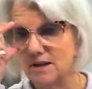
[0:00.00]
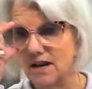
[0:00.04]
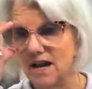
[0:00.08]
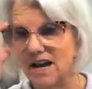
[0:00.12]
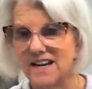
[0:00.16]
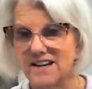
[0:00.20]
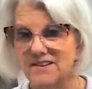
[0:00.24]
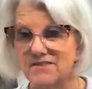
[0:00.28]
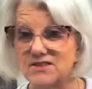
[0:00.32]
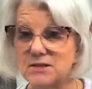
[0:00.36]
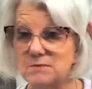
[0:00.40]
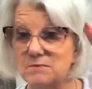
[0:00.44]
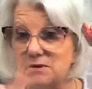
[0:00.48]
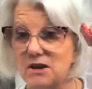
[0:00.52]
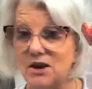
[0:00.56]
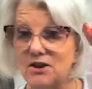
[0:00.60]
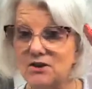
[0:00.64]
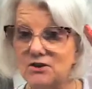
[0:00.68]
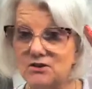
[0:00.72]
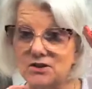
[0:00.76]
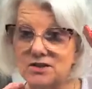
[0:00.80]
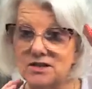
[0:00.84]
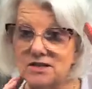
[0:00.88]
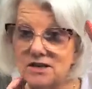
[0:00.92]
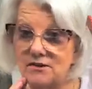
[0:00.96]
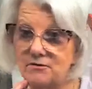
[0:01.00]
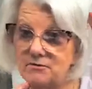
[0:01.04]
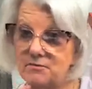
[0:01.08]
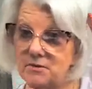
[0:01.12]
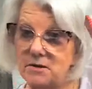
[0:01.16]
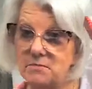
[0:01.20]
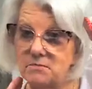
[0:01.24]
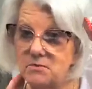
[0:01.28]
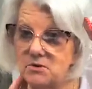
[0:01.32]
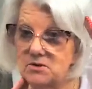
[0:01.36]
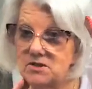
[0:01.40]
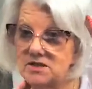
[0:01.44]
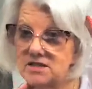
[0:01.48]
I have some other stuff,
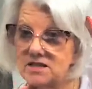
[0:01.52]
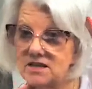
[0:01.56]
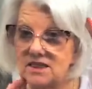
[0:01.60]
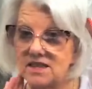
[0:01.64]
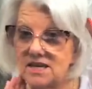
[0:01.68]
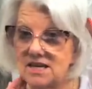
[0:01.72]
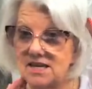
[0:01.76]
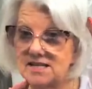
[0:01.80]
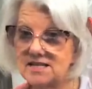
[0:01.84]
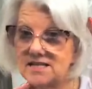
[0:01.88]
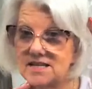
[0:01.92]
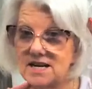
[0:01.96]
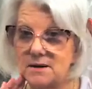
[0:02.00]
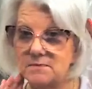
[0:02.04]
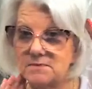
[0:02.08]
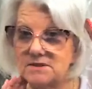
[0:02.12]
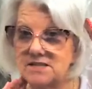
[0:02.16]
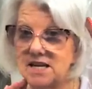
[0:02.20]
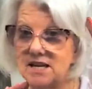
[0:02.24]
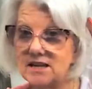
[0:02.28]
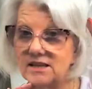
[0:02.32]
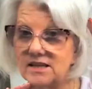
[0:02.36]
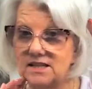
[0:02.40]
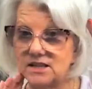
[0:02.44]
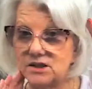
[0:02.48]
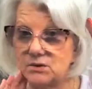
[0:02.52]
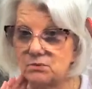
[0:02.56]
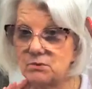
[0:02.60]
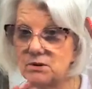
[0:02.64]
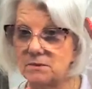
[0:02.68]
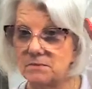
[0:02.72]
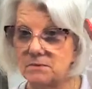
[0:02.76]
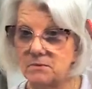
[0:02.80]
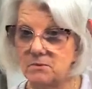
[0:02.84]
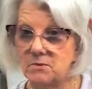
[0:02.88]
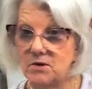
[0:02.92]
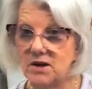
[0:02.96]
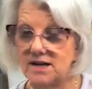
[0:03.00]
but most of the things that I'm selling is
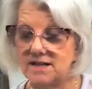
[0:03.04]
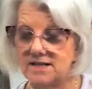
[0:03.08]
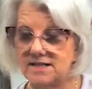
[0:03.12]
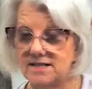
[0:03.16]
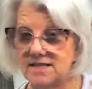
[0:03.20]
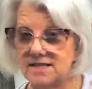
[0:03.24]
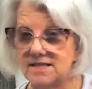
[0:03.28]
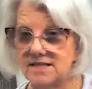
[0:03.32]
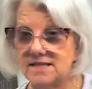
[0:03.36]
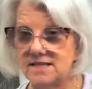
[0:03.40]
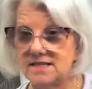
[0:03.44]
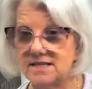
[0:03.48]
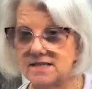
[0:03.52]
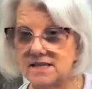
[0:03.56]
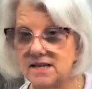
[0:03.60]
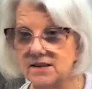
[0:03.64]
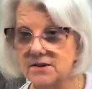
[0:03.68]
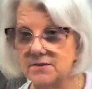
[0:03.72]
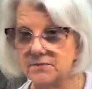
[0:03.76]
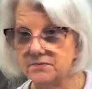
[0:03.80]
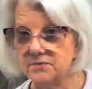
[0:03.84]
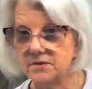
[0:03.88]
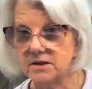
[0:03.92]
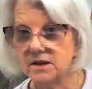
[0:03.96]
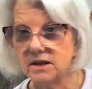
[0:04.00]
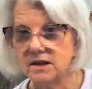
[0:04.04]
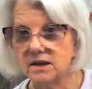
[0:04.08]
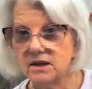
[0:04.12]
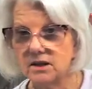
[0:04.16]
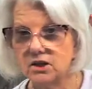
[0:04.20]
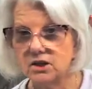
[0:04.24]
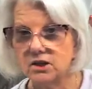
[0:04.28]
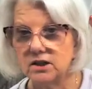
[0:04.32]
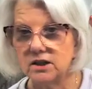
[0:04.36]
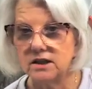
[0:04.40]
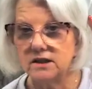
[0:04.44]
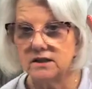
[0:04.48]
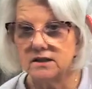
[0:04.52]
ribbon-wise is
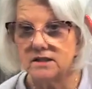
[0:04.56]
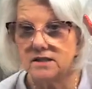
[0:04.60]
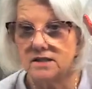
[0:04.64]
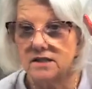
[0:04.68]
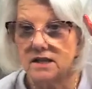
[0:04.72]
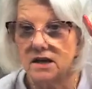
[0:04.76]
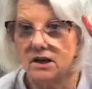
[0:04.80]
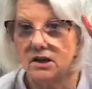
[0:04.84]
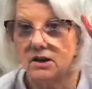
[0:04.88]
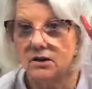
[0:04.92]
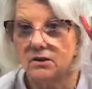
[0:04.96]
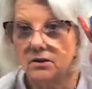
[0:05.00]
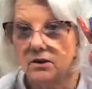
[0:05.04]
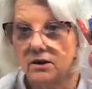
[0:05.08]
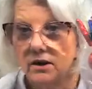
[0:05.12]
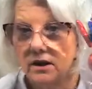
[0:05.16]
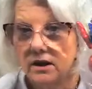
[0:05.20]
good. So,